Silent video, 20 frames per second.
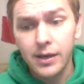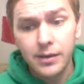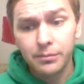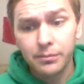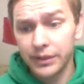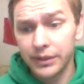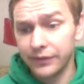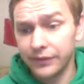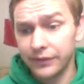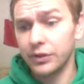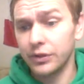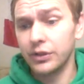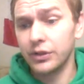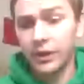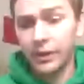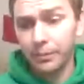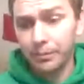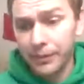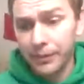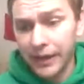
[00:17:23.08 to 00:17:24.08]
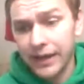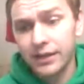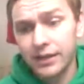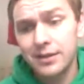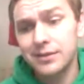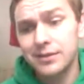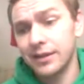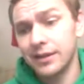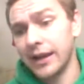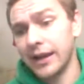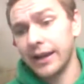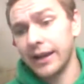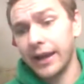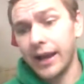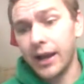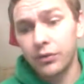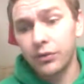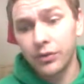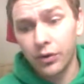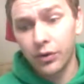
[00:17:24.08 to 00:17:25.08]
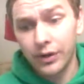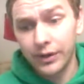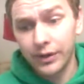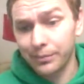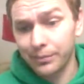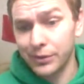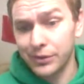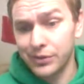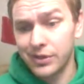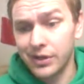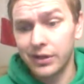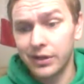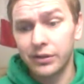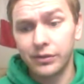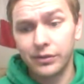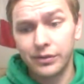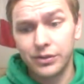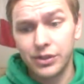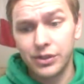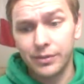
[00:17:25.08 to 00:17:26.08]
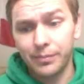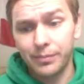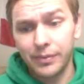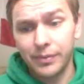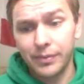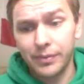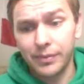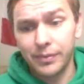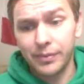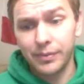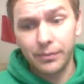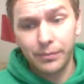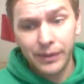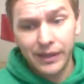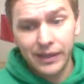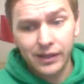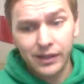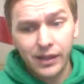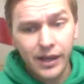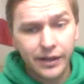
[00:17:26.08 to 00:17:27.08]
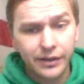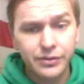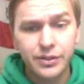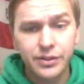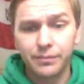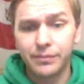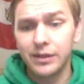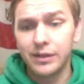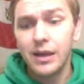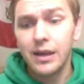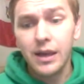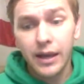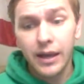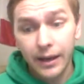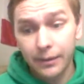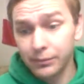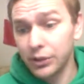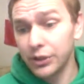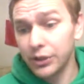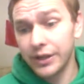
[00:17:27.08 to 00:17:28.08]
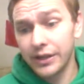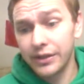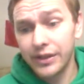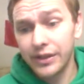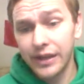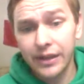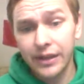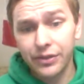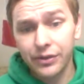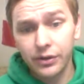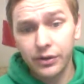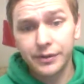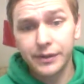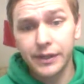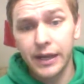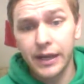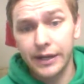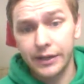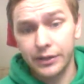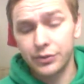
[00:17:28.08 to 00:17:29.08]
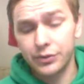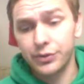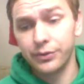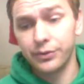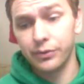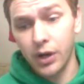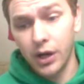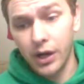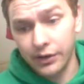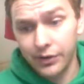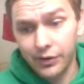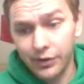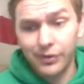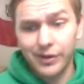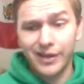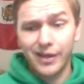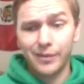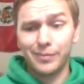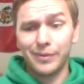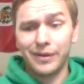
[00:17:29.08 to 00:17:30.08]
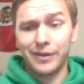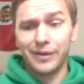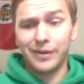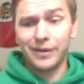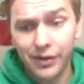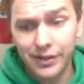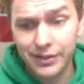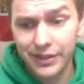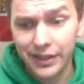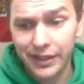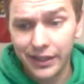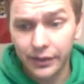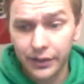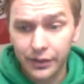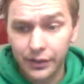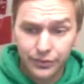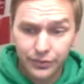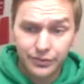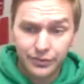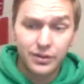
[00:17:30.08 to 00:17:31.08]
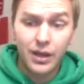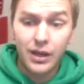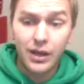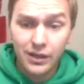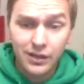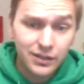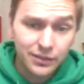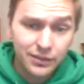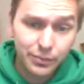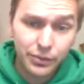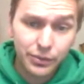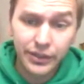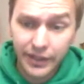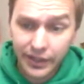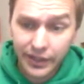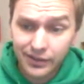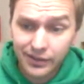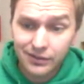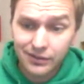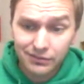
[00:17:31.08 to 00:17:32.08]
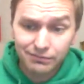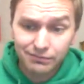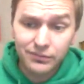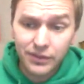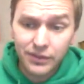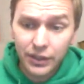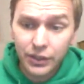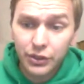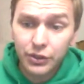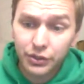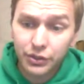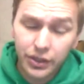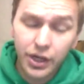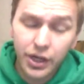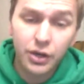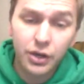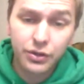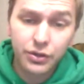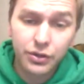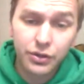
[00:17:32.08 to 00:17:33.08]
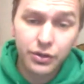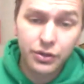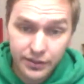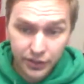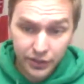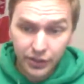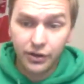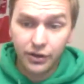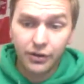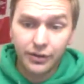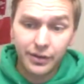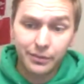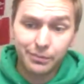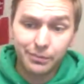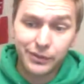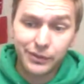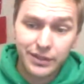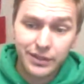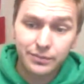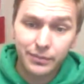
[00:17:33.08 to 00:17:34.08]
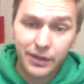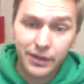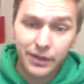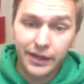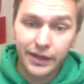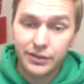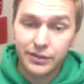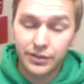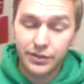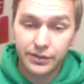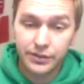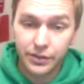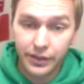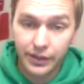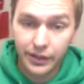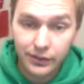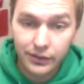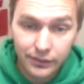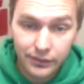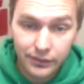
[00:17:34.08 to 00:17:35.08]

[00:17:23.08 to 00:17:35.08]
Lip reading: But if you're going to balance that out on a particular GPP line or something, I'm looking at that third line in Toronto going up against Lars Eller, who's pretty atrocious, you know, on the plus-minus this year.